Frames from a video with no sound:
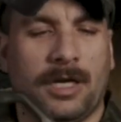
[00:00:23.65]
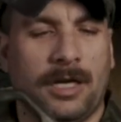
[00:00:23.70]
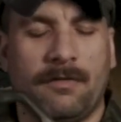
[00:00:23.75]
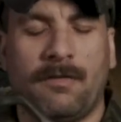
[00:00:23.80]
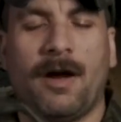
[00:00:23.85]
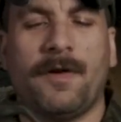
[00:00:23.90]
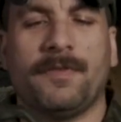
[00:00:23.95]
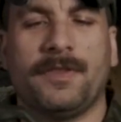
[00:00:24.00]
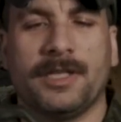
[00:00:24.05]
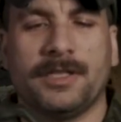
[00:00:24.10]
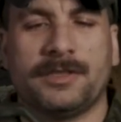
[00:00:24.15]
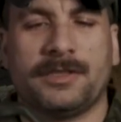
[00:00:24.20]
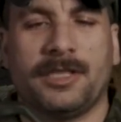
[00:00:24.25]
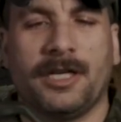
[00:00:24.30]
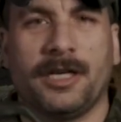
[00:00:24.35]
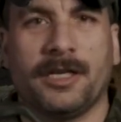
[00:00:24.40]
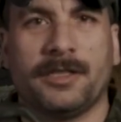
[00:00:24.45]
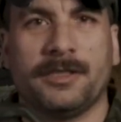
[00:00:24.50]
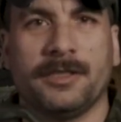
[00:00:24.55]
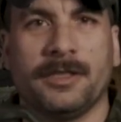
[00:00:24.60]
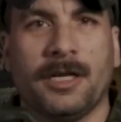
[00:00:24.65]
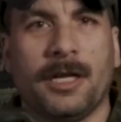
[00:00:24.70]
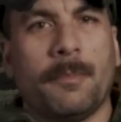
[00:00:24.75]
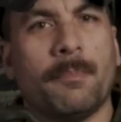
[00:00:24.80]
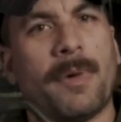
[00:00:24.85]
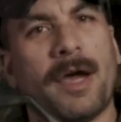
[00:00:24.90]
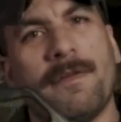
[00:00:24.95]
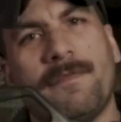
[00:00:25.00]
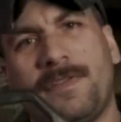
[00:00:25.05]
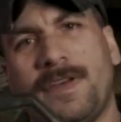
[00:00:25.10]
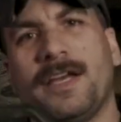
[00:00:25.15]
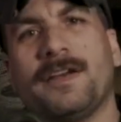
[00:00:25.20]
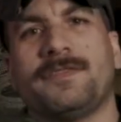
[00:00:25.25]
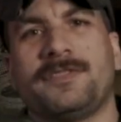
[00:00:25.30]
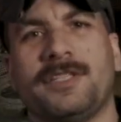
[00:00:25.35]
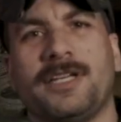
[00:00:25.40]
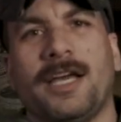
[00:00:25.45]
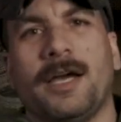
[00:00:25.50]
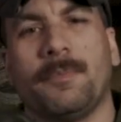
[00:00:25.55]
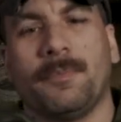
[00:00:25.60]
I love this thing, my
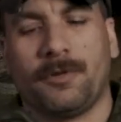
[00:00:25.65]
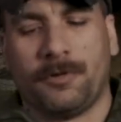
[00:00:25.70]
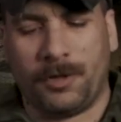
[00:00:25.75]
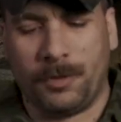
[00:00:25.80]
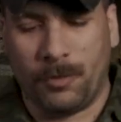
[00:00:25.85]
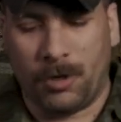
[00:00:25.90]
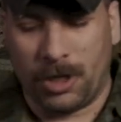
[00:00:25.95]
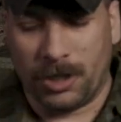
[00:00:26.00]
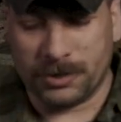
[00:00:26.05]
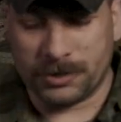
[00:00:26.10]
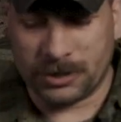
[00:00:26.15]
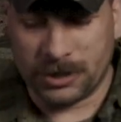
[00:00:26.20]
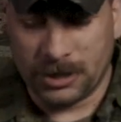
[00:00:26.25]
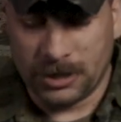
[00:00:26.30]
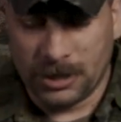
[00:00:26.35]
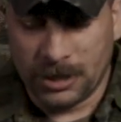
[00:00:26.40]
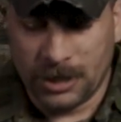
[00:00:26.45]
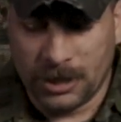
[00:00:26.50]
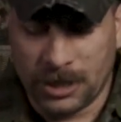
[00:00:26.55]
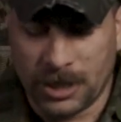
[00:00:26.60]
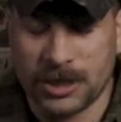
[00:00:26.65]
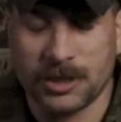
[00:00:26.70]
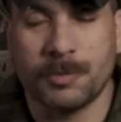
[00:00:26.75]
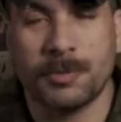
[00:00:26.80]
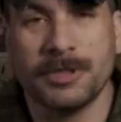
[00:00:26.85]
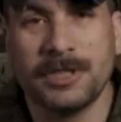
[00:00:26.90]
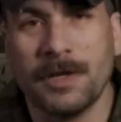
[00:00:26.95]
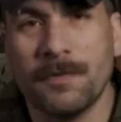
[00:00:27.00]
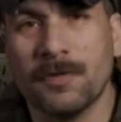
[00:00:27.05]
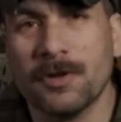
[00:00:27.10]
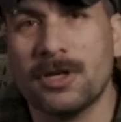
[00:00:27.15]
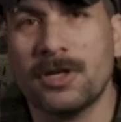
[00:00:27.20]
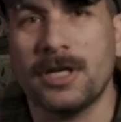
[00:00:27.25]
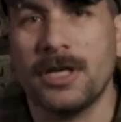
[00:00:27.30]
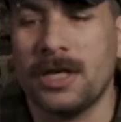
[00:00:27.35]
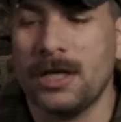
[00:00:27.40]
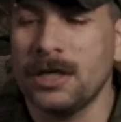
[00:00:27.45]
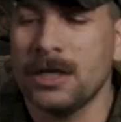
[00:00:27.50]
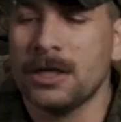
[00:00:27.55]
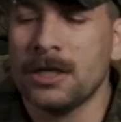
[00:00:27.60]
VFC M3 MAAWS. And
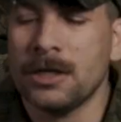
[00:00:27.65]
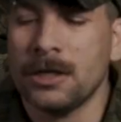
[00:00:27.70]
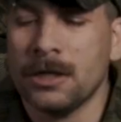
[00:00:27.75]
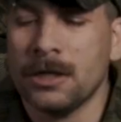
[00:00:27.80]
specifically,